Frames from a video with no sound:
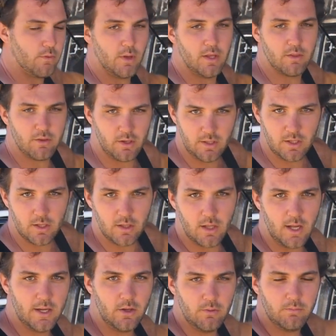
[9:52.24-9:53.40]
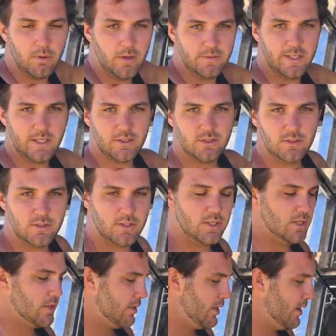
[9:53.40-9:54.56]
well, it's got a little light on both sections so
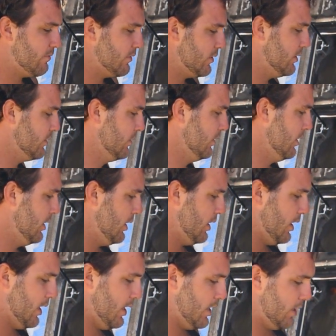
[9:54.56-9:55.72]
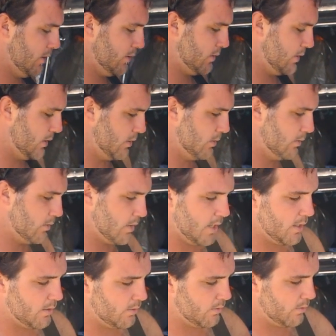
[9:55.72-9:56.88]
you can see everything. And
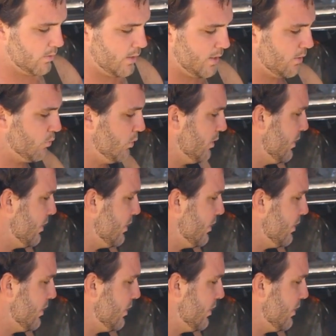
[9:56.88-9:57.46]
yeah, so that's one